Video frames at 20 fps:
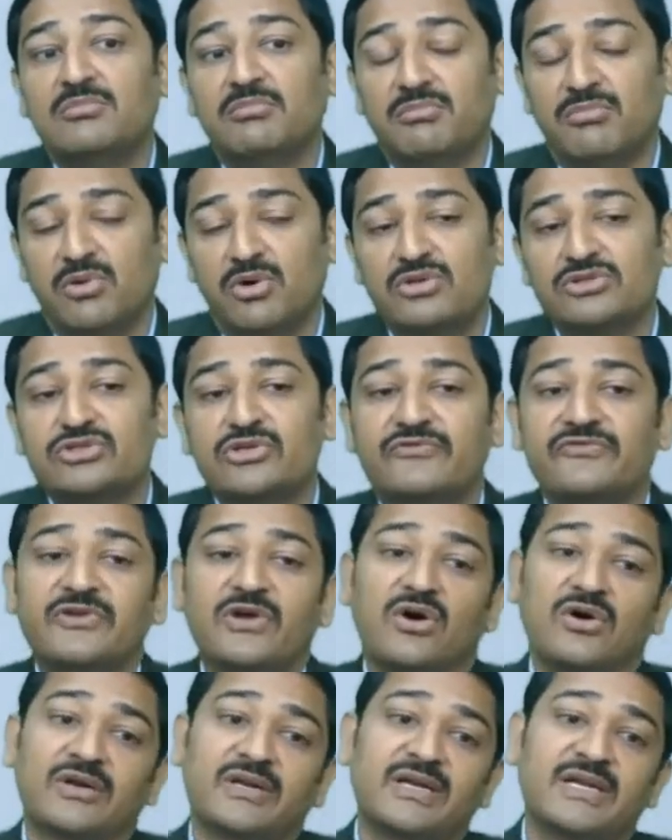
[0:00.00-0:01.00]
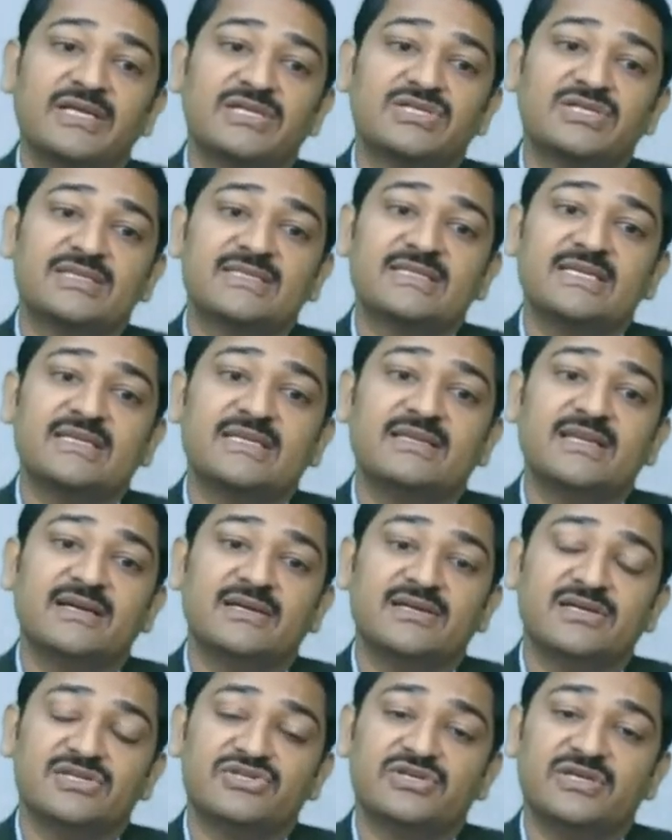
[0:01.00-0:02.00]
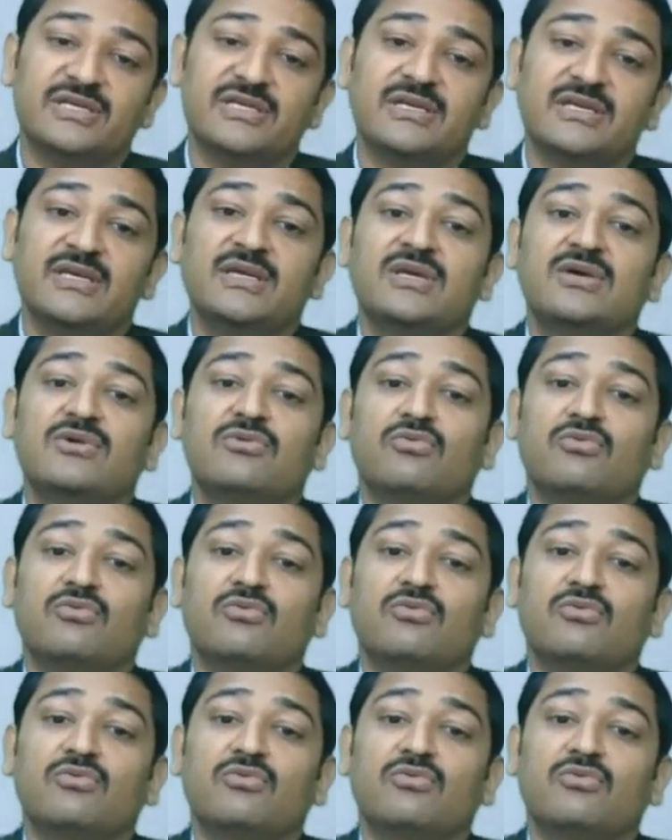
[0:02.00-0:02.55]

most of the organizations in the industry